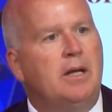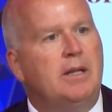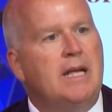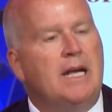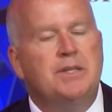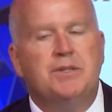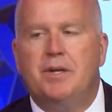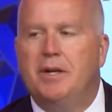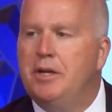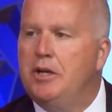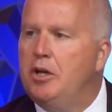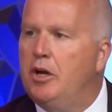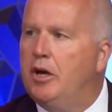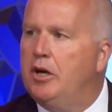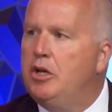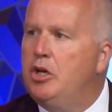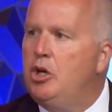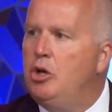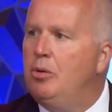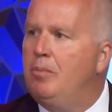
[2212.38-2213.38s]
That's
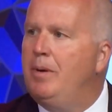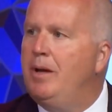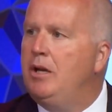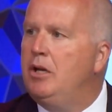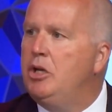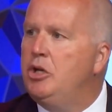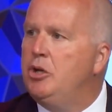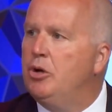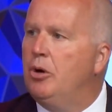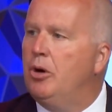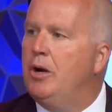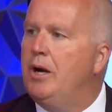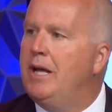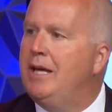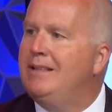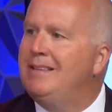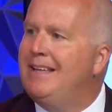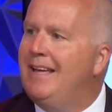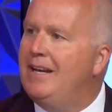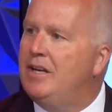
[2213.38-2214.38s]
a human
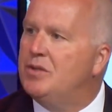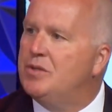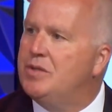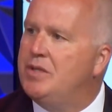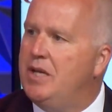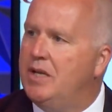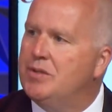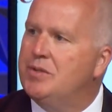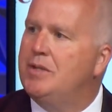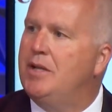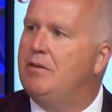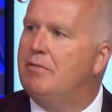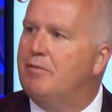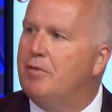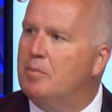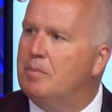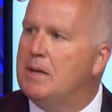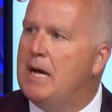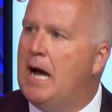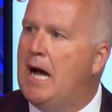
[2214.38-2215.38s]
yearning that is distant
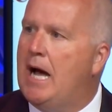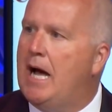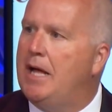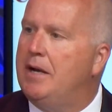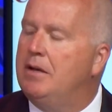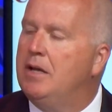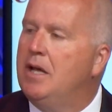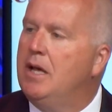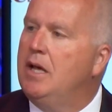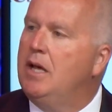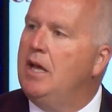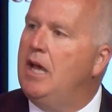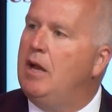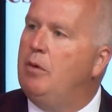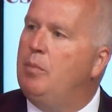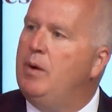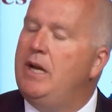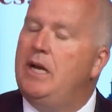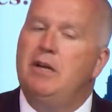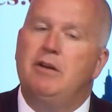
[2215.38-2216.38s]
from God.
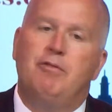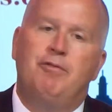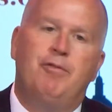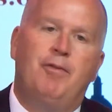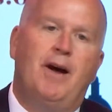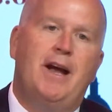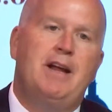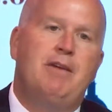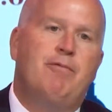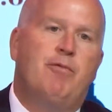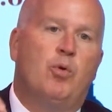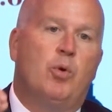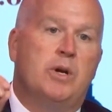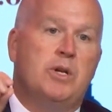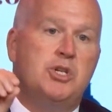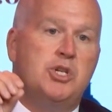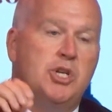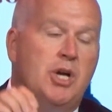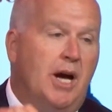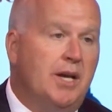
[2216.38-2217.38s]
And we need to fight for
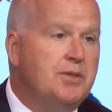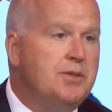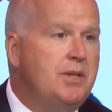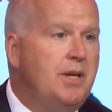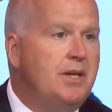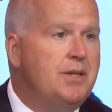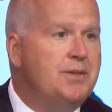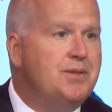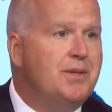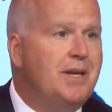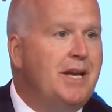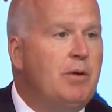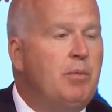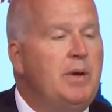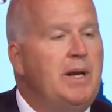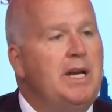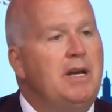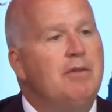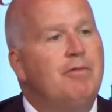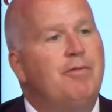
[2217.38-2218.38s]
justice, and
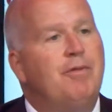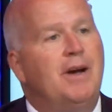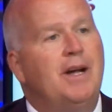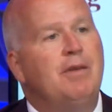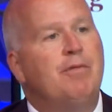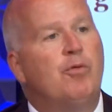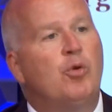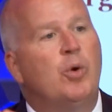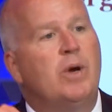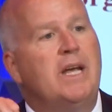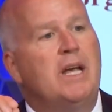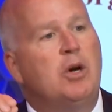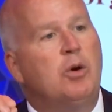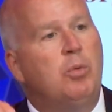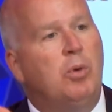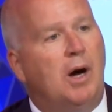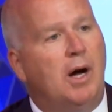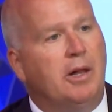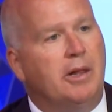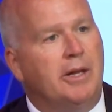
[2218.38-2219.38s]
we need to fight for
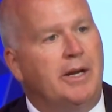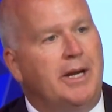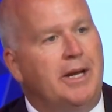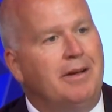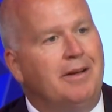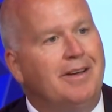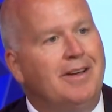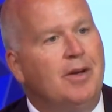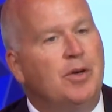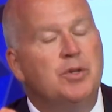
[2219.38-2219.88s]
equality.